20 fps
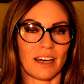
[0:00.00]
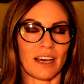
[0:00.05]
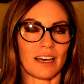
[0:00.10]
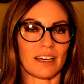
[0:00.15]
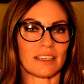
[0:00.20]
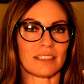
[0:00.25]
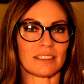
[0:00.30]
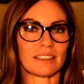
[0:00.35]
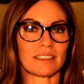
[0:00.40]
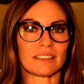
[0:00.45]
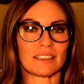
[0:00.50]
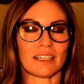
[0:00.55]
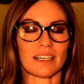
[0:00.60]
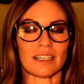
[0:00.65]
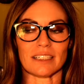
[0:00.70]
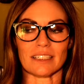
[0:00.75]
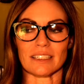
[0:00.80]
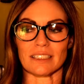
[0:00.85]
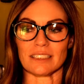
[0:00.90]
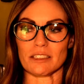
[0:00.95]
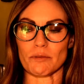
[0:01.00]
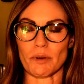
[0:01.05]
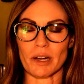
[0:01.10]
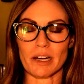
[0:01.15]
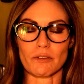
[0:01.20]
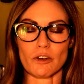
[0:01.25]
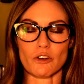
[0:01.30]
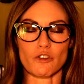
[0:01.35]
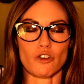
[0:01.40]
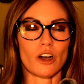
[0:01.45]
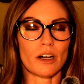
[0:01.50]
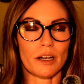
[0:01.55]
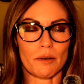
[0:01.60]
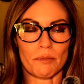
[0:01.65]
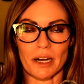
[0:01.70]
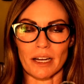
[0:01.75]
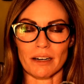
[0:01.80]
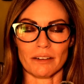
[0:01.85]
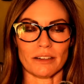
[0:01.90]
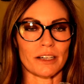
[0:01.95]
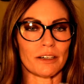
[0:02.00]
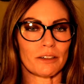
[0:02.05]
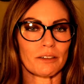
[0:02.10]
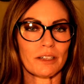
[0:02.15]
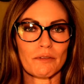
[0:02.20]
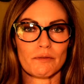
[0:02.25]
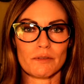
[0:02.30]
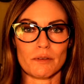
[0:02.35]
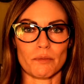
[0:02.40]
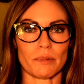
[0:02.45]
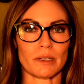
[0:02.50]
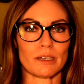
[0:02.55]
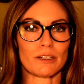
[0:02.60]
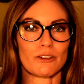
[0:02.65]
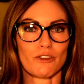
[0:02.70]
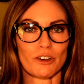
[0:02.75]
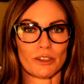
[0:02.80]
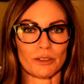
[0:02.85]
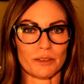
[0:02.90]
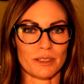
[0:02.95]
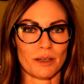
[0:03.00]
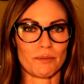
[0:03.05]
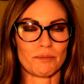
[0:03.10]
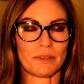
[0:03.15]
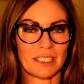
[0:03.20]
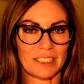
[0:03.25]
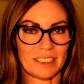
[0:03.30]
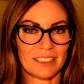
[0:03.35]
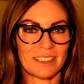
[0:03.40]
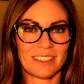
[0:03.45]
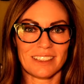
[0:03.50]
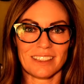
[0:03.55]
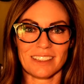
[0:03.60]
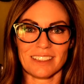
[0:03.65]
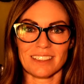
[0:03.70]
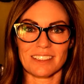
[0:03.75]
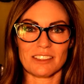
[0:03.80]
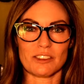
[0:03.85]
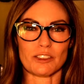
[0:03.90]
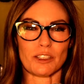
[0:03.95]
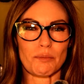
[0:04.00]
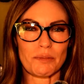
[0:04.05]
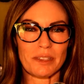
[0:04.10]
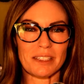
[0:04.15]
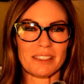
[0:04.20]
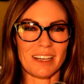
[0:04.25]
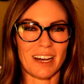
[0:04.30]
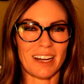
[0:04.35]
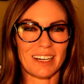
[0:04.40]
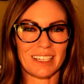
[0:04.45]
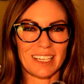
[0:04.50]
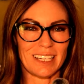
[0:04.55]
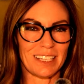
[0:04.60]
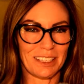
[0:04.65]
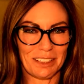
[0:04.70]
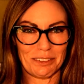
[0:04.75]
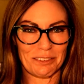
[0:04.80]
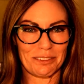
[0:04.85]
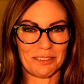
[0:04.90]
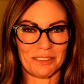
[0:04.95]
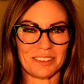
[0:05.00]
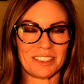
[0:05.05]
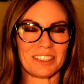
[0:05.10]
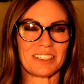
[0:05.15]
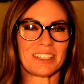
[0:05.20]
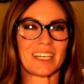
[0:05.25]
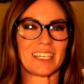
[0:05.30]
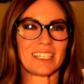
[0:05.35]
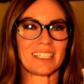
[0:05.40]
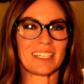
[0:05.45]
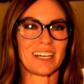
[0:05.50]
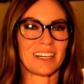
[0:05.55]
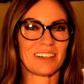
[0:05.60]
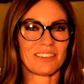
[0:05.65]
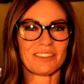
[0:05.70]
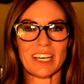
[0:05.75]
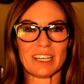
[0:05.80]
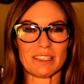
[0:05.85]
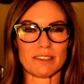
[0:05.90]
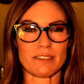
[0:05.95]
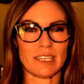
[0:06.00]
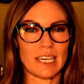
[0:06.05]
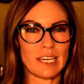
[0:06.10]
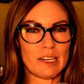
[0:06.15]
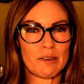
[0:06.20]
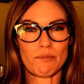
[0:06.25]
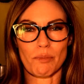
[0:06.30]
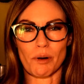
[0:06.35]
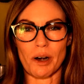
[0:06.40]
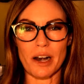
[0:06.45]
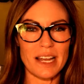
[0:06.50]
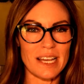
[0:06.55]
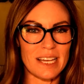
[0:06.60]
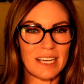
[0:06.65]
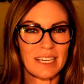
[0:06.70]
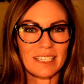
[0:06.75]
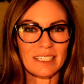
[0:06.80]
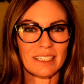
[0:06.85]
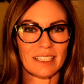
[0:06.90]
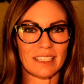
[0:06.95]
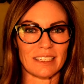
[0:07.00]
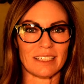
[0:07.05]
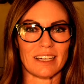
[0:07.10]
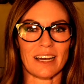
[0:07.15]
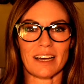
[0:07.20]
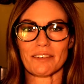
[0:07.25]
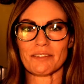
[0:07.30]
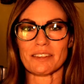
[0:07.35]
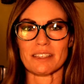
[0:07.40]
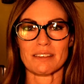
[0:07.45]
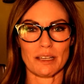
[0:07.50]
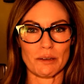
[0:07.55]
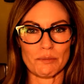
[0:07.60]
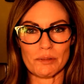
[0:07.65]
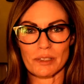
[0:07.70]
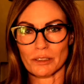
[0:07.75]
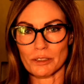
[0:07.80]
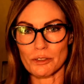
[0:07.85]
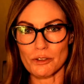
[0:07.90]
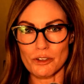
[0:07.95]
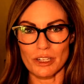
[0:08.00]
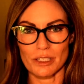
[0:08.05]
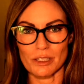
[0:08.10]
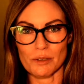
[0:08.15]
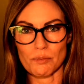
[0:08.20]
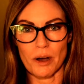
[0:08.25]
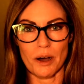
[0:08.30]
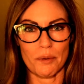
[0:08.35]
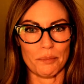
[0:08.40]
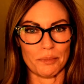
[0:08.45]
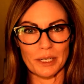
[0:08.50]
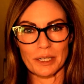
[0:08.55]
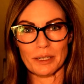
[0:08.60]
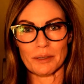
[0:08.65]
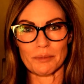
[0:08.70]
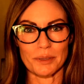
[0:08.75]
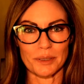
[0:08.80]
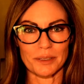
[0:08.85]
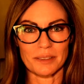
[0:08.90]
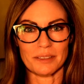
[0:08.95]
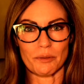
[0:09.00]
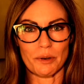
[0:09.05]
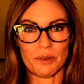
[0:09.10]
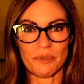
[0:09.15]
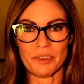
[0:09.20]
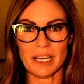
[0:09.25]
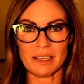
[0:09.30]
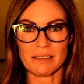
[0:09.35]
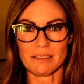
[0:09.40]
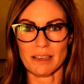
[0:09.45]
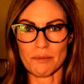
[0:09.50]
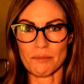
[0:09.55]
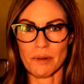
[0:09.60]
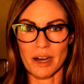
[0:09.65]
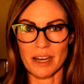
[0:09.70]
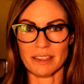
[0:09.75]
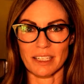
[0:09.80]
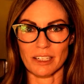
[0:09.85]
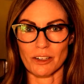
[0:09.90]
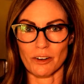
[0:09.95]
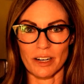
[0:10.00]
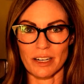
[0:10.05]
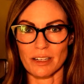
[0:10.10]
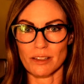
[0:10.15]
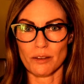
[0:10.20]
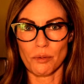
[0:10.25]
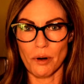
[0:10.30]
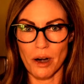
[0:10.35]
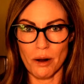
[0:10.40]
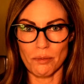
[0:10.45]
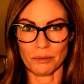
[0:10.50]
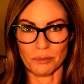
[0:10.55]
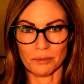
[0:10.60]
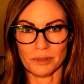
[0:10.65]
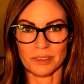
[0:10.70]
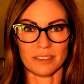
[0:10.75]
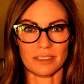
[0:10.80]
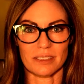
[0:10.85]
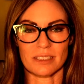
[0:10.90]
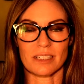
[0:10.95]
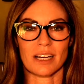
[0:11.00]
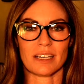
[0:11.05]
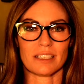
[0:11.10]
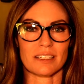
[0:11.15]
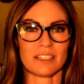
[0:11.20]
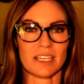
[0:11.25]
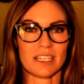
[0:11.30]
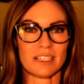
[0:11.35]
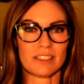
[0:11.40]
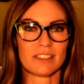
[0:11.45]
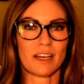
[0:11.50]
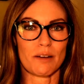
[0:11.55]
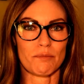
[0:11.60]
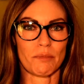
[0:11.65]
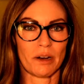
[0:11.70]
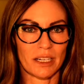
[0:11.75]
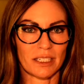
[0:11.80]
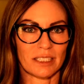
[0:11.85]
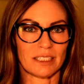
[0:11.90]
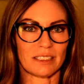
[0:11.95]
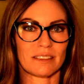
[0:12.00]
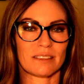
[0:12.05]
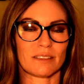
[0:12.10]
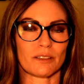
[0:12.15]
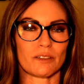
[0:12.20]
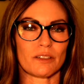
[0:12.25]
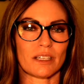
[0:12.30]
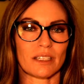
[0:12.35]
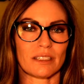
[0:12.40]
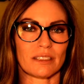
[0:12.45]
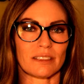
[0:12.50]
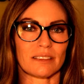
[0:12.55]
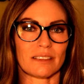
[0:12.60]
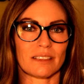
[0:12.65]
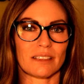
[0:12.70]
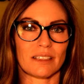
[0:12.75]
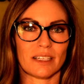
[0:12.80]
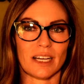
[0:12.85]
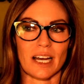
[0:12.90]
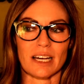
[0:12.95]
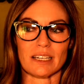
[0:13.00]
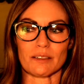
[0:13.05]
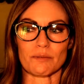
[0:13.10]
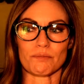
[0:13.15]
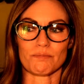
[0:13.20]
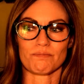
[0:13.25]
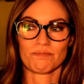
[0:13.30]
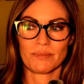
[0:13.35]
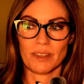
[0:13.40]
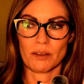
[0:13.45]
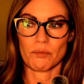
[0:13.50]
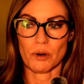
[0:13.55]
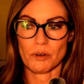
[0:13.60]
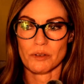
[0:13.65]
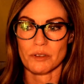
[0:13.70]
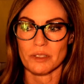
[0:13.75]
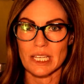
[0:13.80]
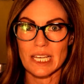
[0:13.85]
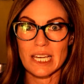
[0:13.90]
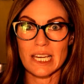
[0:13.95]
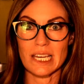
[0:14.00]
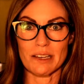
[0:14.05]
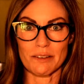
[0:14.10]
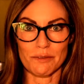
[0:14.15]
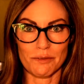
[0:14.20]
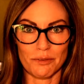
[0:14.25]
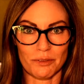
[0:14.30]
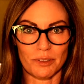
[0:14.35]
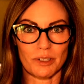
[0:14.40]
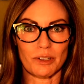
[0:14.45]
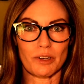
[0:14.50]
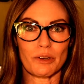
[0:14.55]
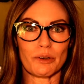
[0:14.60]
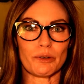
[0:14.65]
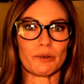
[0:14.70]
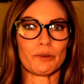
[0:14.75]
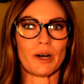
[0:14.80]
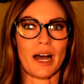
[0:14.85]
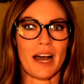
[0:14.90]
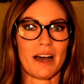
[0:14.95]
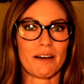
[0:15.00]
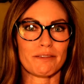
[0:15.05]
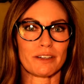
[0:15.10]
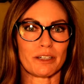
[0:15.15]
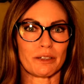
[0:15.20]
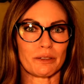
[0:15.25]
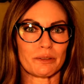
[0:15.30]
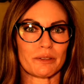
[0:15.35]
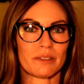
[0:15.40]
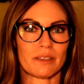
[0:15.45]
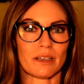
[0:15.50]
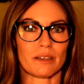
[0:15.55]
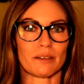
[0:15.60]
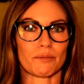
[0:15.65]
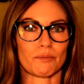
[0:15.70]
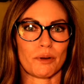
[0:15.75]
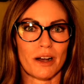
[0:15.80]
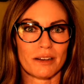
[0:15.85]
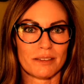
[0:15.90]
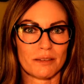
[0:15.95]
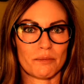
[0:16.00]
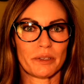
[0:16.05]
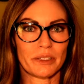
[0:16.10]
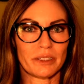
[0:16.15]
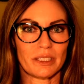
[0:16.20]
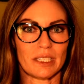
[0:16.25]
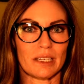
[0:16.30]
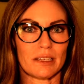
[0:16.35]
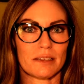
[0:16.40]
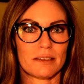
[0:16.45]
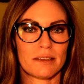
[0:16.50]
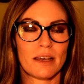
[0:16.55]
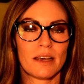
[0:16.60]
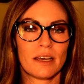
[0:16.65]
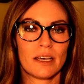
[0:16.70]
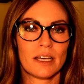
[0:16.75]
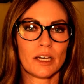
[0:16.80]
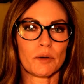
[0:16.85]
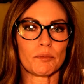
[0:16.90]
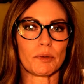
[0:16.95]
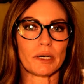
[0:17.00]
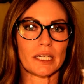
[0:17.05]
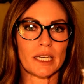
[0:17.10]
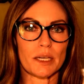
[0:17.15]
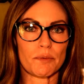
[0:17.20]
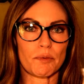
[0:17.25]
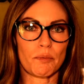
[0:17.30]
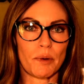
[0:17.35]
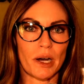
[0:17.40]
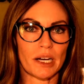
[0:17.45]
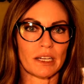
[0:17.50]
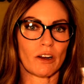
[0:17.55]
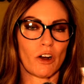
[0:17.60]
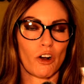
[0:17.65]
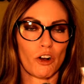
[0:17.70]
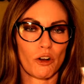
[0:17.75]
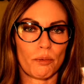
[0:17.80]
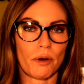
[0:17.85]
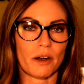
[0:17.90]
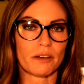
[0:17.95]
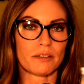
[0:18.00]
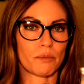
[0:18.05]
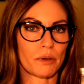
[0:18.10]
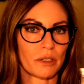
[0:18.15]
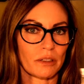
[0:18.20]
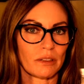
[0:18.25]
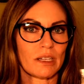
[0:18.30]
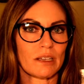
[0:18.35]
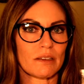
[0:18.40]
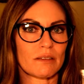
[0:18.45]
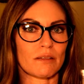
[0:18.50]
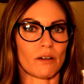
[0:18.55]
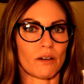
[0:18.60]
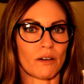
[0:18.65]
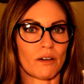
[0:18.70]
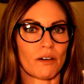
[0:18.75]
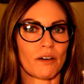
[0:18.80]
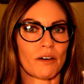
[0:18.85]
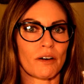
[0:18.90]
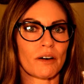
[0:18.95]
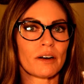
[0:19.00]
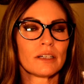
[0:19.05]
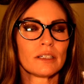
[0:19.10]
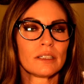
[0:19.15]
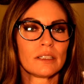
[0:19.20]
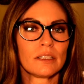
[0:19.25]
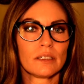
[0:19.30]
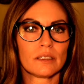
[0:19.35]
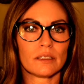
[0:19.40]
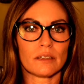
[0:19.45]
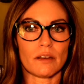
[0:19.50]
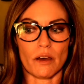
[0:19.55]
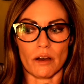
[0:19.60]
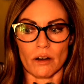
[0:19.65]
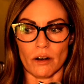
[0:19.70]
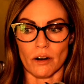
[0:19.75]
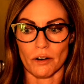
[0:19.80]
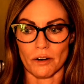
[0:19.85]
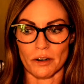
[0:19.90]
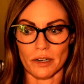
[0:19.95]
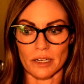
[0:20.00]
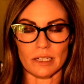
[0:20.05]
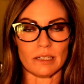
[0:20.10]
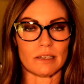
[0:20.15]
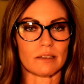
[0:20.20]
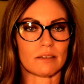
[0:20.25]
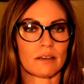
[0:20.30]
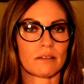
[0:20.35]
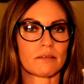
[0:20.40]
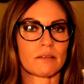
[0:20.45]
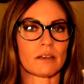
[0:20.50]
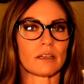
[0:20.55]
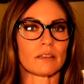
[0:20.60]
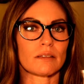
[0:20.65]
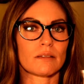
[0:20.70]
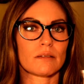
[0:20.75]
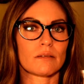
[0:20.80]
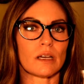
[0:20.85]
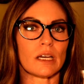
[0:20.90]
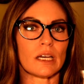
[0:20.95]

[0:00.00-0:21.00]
And you might have to drug him. I don't know. Give him some Benadryl, something. Something's got to give. You can't have that same brain and have the same solutions pop up with that same mind that created the problems. You got to change that mind so you can kind of perceive new avenues and possibilities. But keep in mind, all possibilities are in existence.